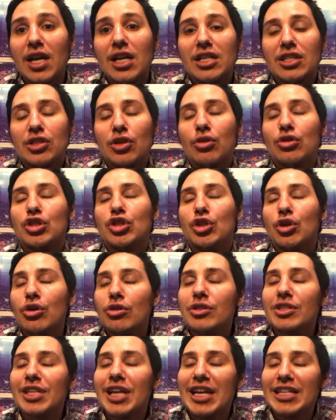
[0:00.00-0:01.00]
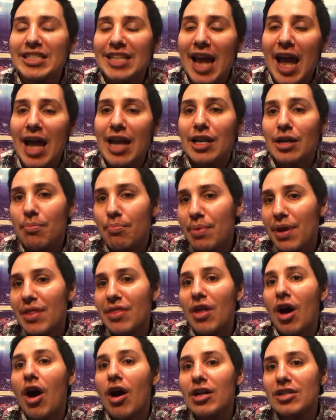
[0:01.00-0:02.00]
So Schultz has kind of been
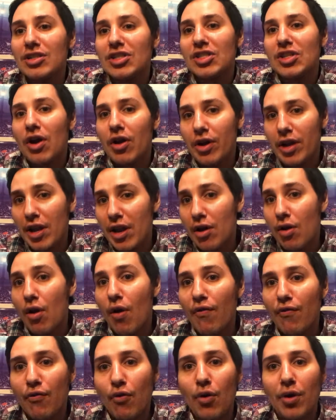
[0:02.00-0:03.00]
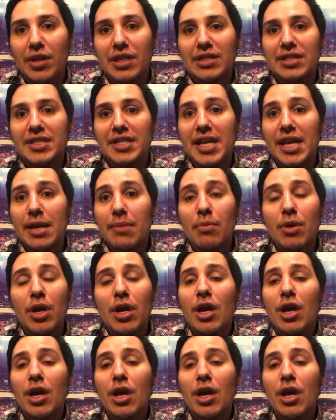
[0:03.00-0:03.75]
the unsung hero for this team,